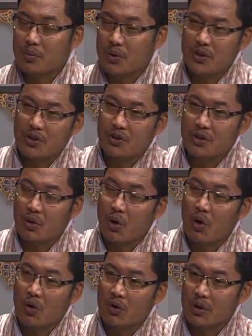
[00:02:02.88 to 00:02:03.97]
procedural
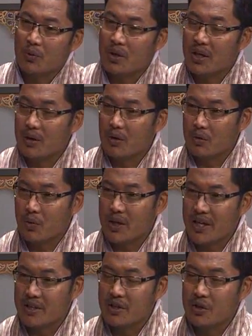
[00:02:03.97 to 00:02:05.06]
law on one
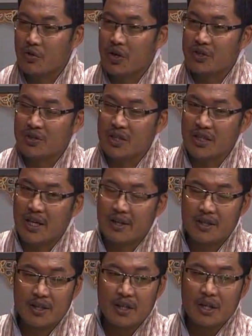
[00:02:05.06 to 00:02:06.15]
hand, Education City
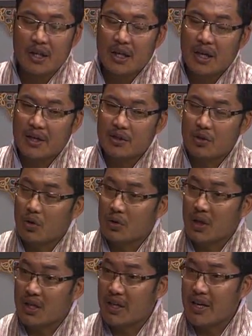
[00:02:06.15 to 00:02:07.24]
Act, and on
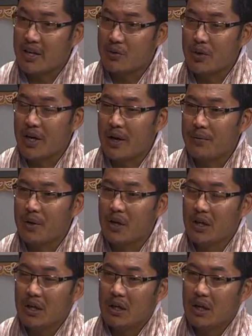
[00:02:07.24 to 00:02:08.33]
the other hand we have
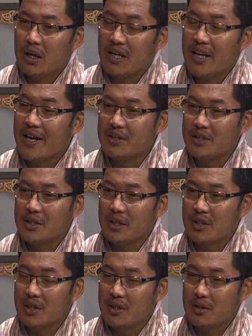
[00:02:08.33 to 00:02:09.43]
Land
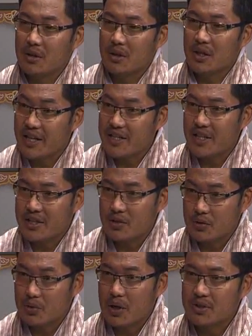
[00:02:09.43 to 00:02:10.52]

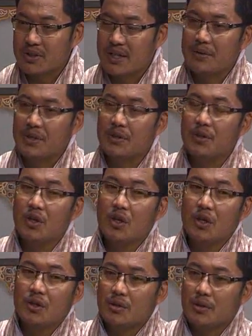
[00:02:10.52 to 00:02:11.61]
Act 2007.
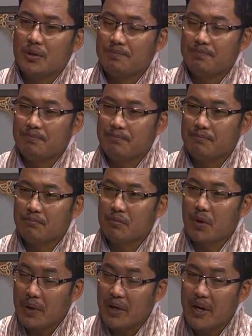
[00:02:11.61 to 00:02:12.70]
So
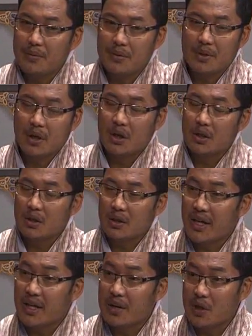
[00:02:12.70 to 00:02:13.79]
perhaps
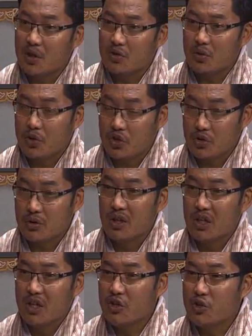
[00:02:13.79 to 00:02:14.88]
there can be controversial
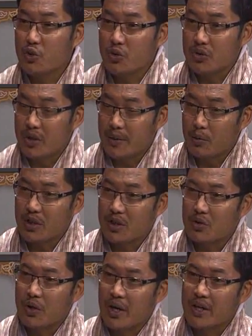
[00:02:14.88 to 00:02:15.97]
issues among
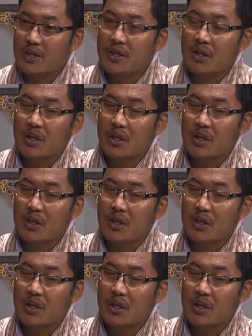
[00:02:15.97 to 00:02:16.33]
these two acts.